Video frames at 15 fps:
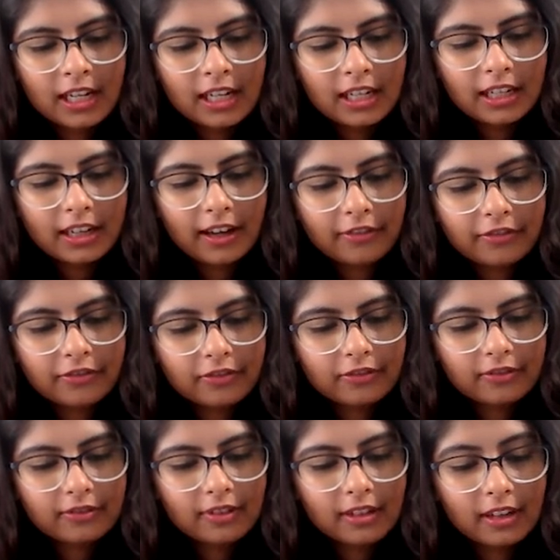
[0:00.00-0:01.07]
Love,
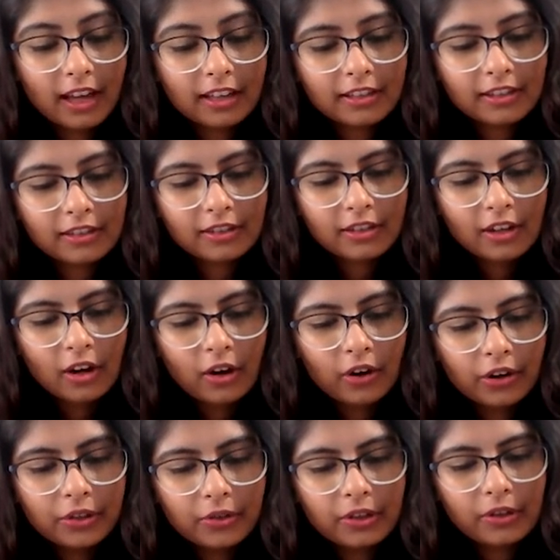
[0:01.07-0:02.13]
lust,
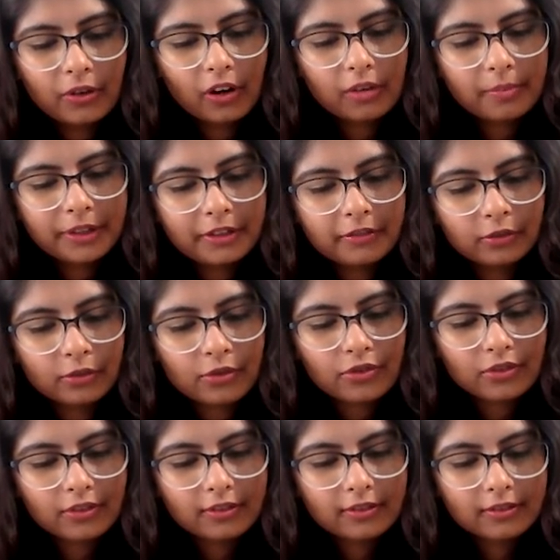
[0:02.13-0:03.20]
or you can call me
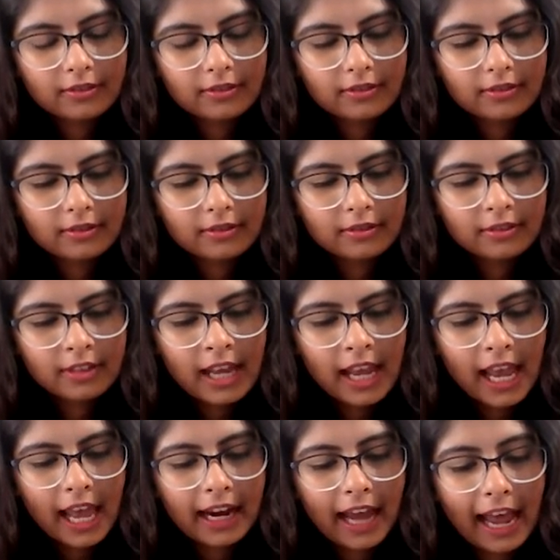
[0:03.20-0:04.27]
devotion.
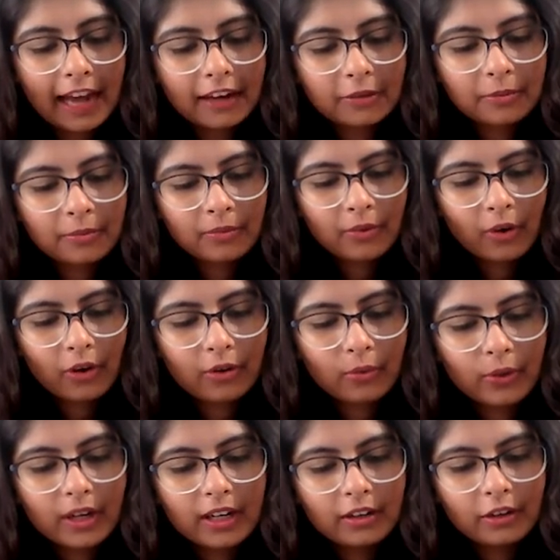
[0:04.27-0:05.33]
An atom or a
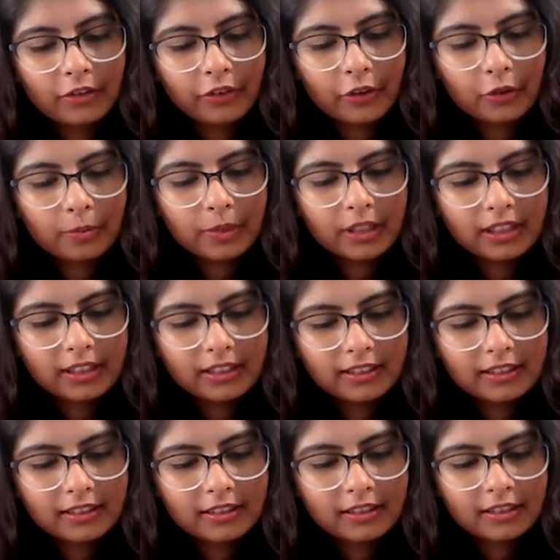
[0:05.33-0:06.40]
will of human.
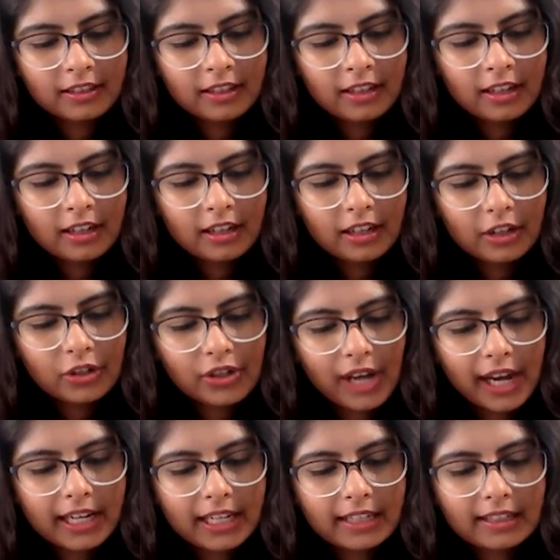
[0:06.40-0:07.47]
A
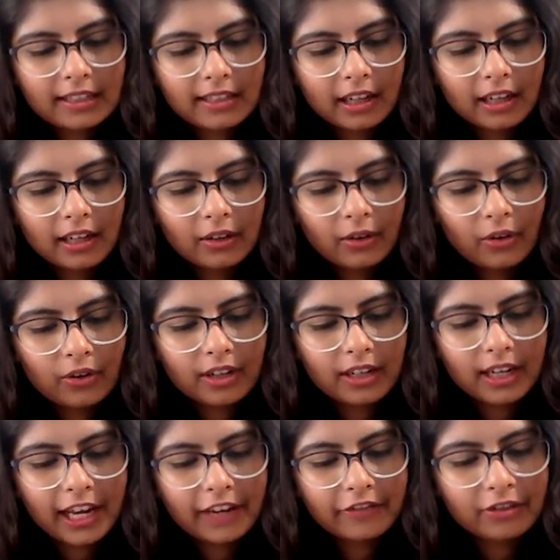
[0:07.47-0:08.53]
shining star or a
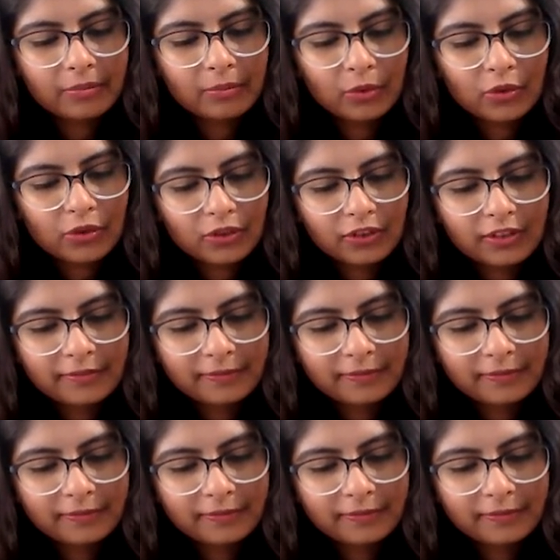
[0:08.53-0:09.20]
life in motion.